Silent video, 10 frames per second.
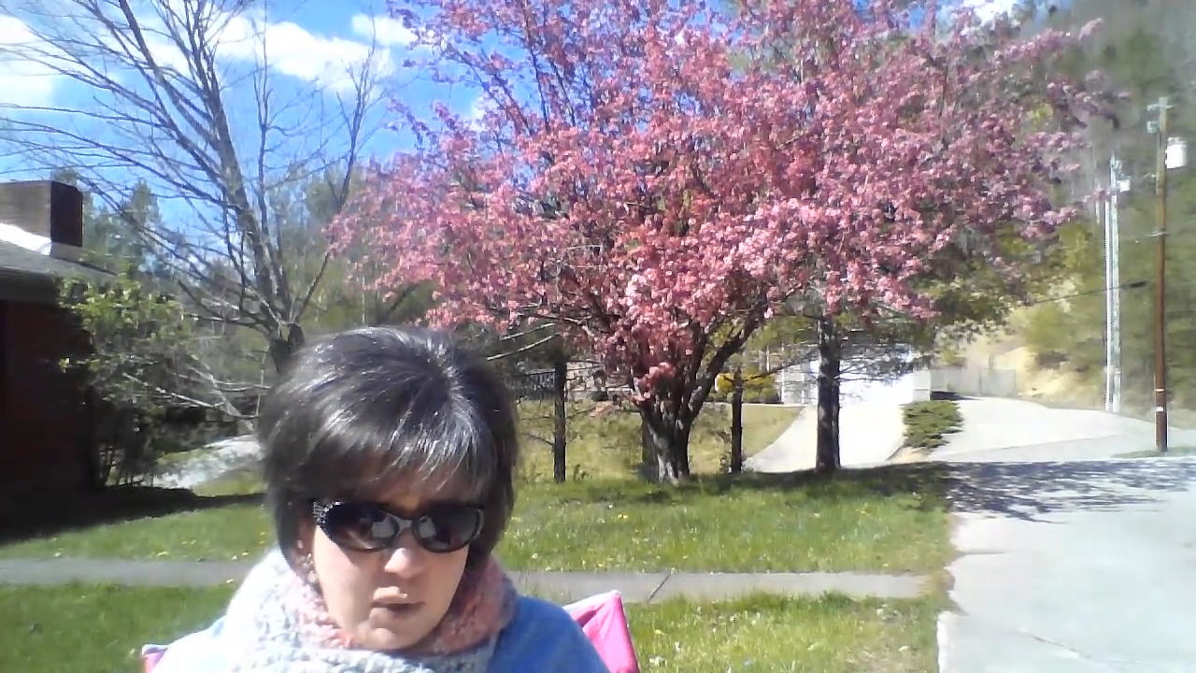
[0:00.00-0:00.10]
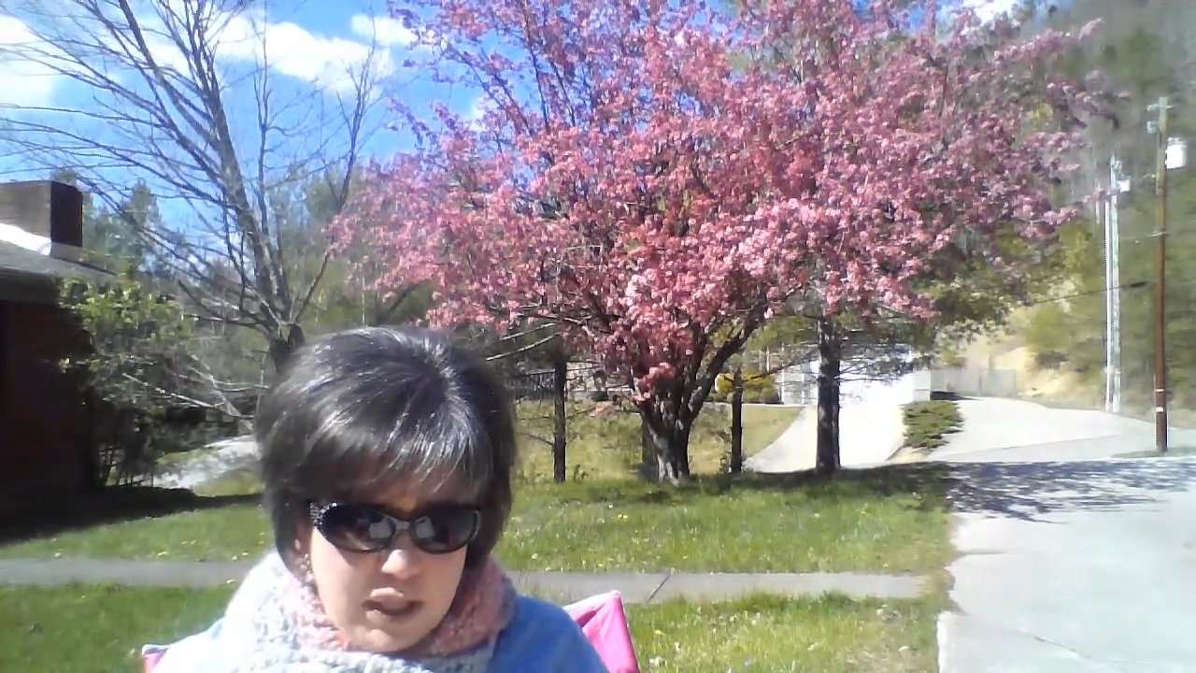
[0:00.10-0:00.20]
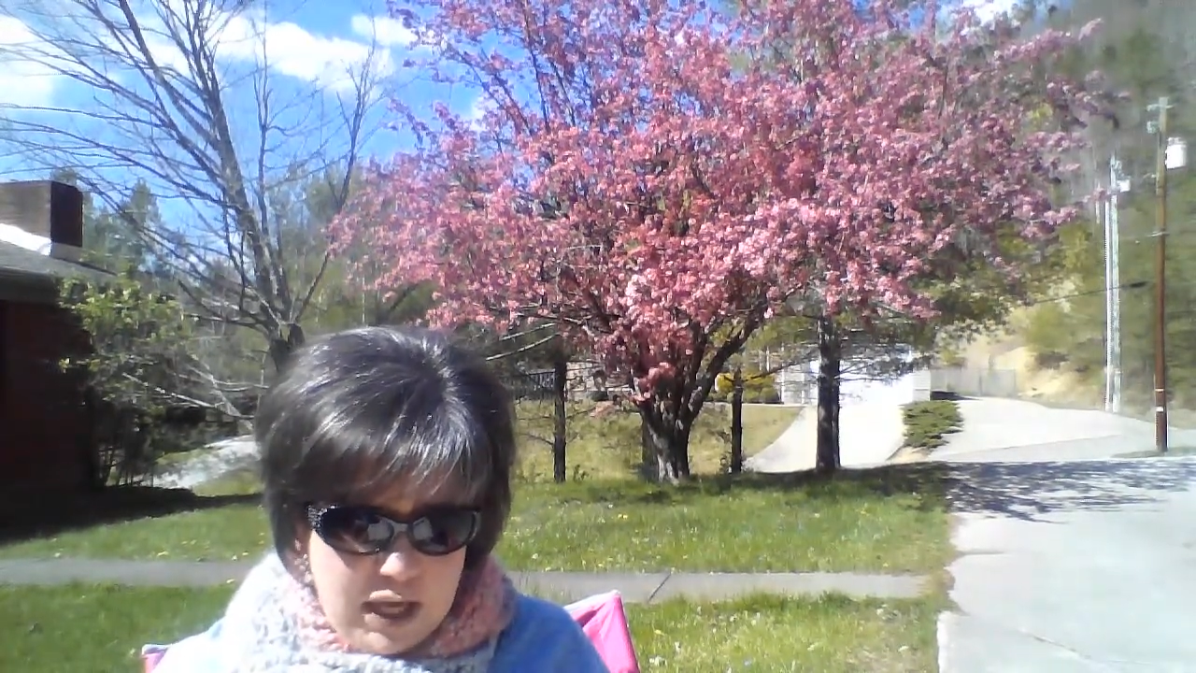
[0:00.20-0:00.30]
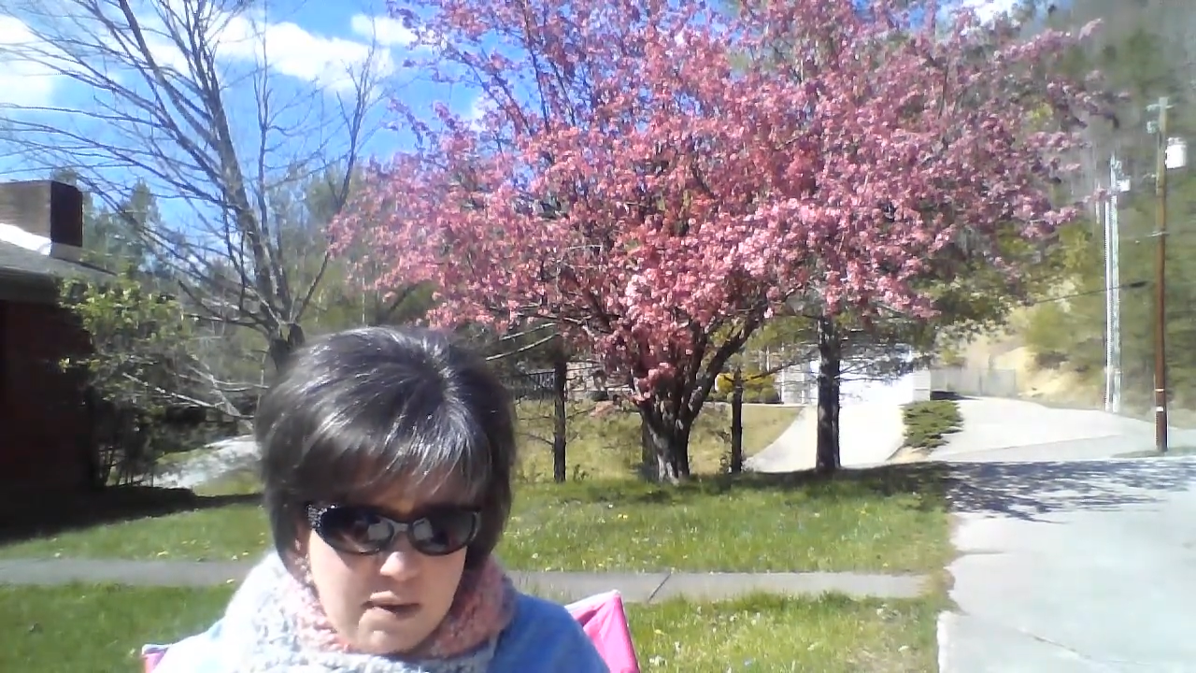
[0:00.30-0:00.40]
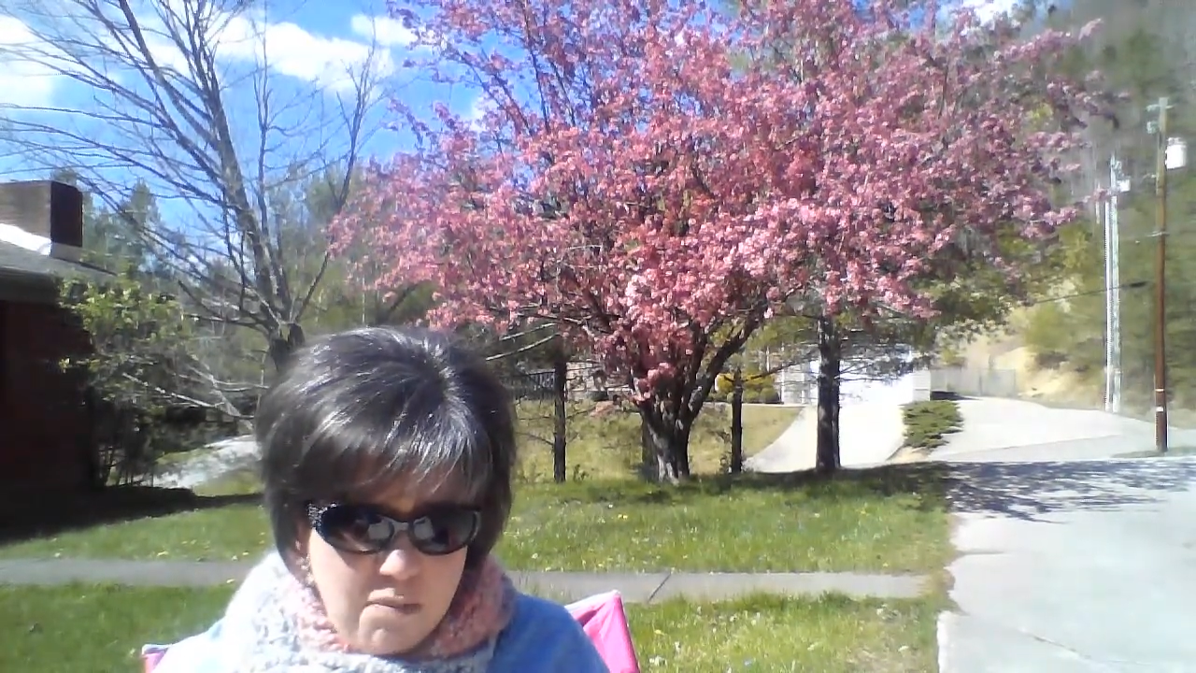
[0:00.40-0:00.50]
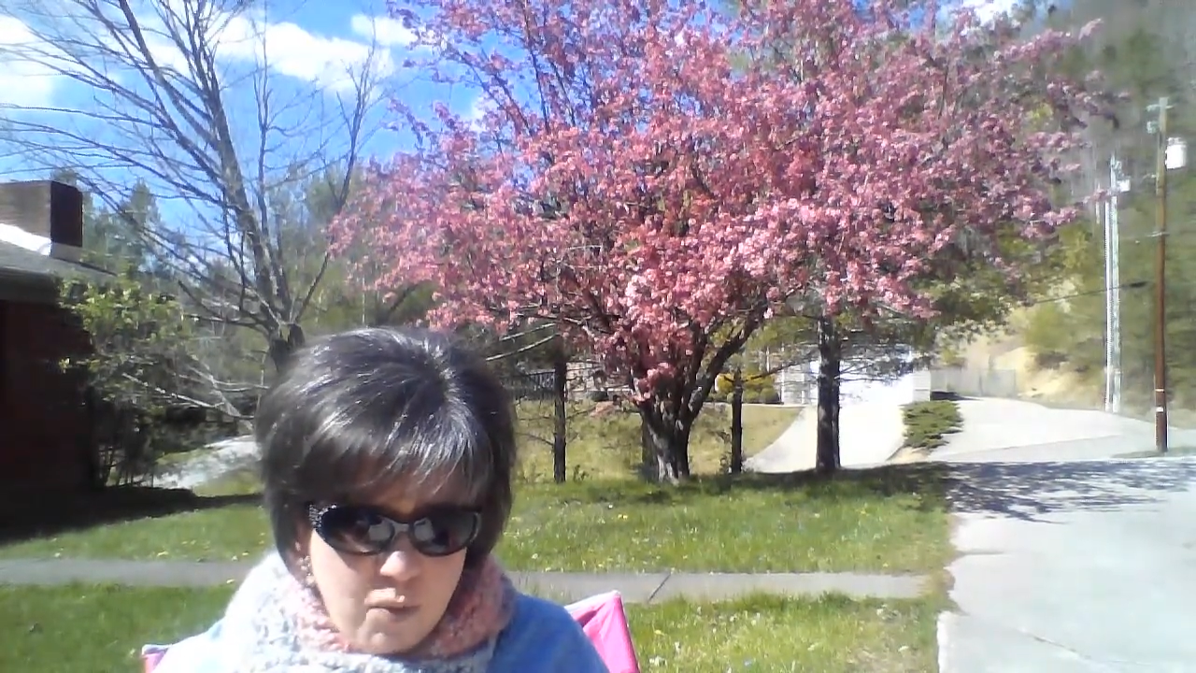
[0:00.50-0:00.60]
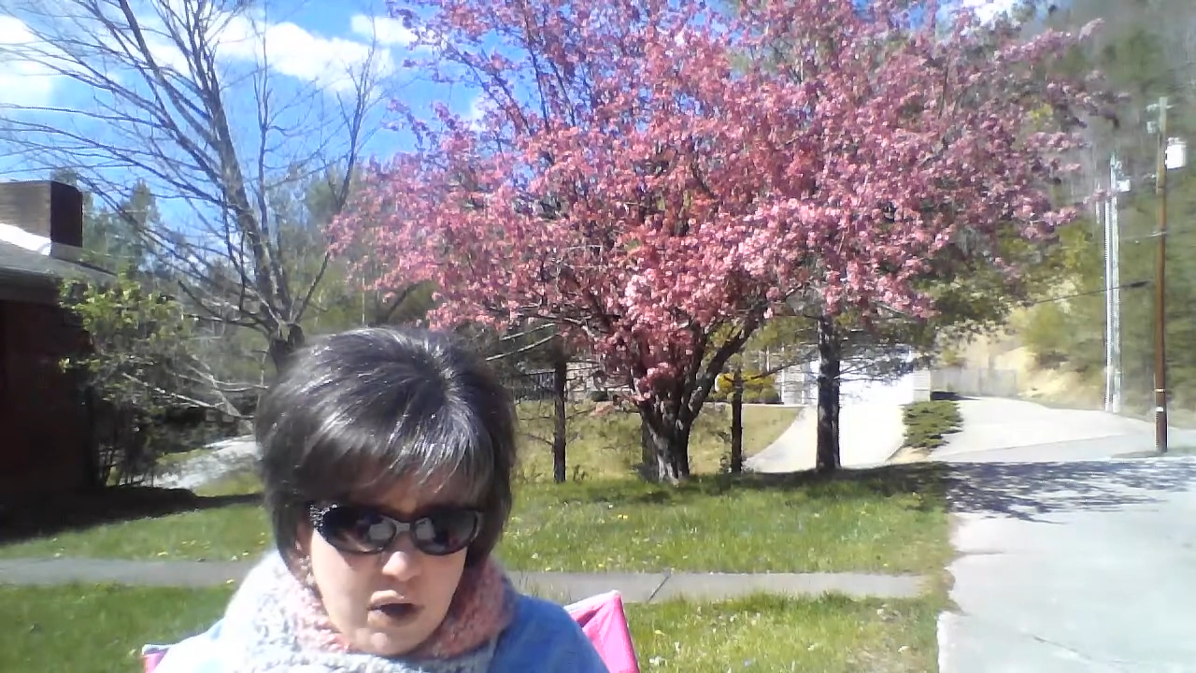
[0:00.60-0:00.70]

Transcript: with him,